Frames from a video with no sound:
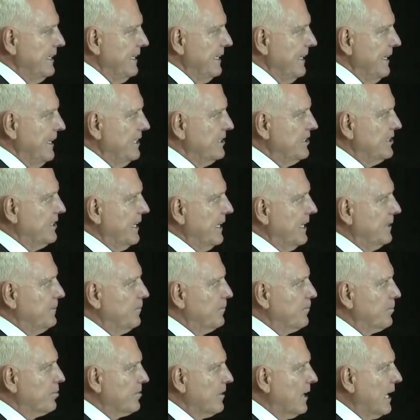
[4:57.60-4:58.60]
is
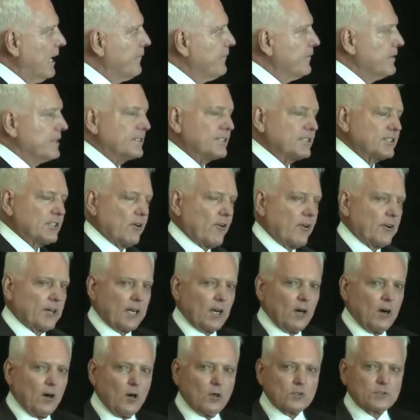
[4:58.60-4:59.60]
that profits are at an
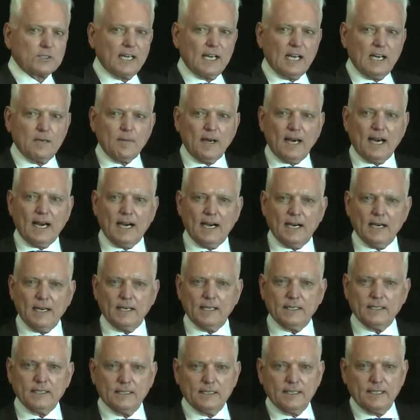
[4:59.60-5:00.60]
all-time
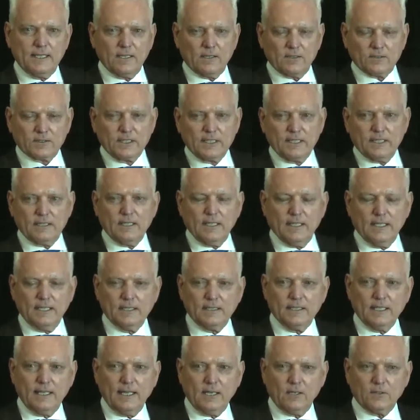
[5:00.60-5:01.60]
high in
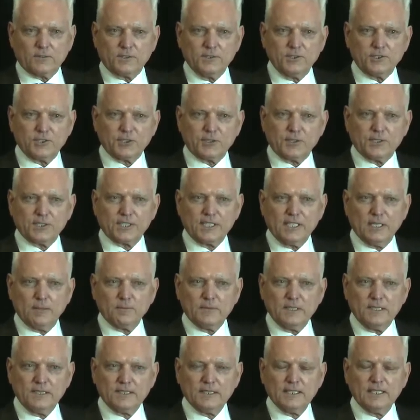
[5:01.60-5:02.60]
health insurance
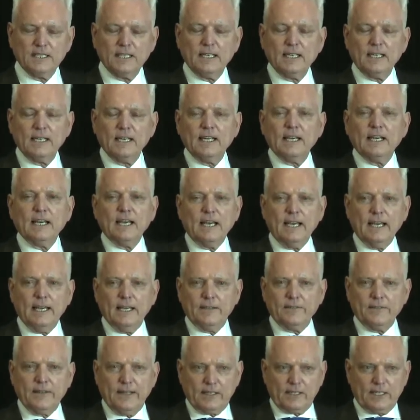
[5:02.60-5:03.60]
companies,
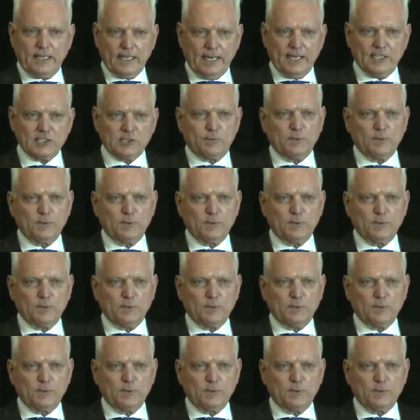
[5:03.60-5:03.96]
and their cash